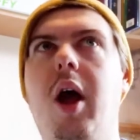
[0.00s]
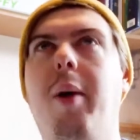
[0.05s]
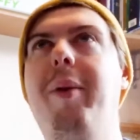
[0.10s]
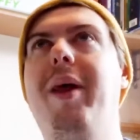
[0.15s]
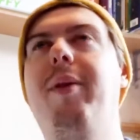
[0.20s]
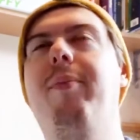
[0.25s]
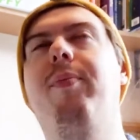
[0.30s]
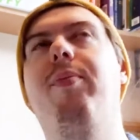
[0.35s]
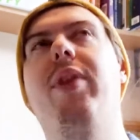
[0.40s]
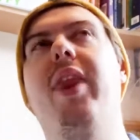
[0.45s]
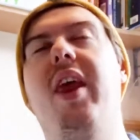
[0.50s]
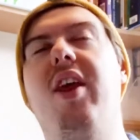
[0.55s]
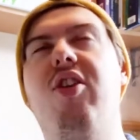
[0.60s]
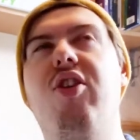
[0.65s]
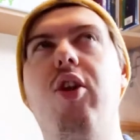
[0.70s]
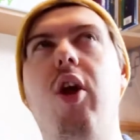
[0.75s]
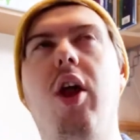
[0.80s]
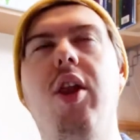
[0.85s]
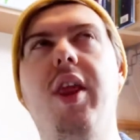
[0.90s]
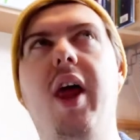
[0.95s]
I mean,
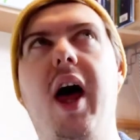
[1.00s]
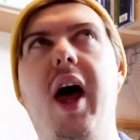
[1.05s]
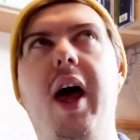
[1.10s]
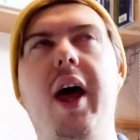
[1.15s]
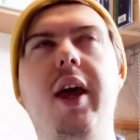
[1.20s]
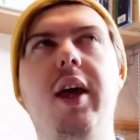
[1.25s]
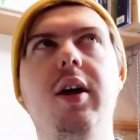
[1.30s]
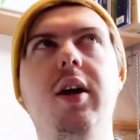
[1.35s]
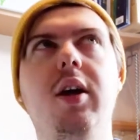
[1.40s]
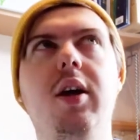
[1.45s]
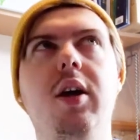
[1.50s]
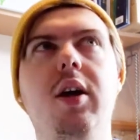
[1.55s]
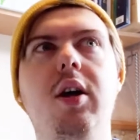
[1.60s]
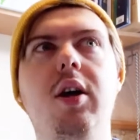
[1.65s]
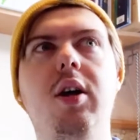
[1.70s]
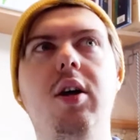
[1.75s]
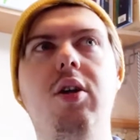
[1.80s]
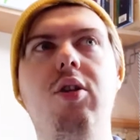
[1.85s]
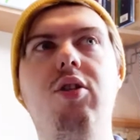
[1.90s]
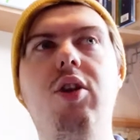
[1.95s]
it's not that I
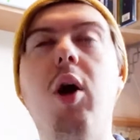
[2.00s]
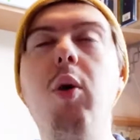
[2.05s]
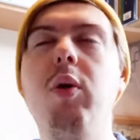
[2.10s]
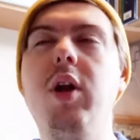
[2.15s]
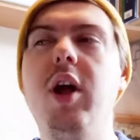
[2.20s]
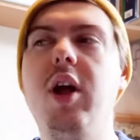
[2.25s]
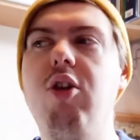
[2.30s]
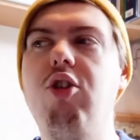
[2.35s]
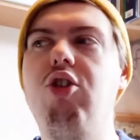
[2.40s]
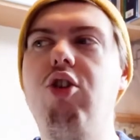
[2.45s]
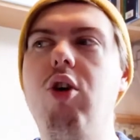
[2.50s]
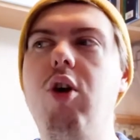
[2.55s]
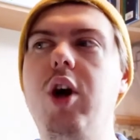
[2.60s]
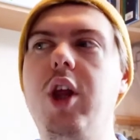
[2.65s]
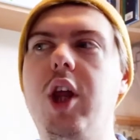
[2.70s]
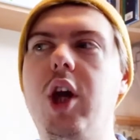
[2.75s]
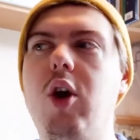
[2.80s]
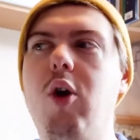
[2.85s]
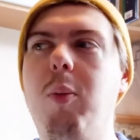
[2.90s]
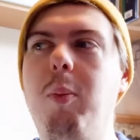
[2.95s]
don't
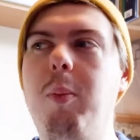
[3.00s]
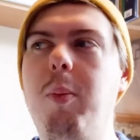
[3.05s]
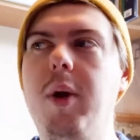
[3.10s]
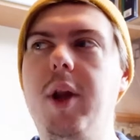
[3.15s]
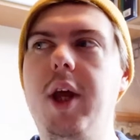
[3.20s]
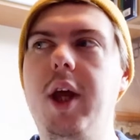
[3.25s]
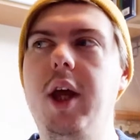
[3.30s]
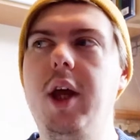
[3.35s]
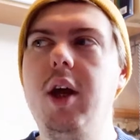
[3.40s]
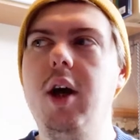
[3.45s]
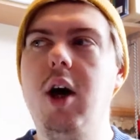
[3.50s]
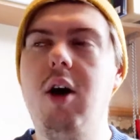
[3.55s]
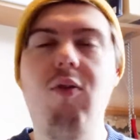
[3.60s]
enjoy the company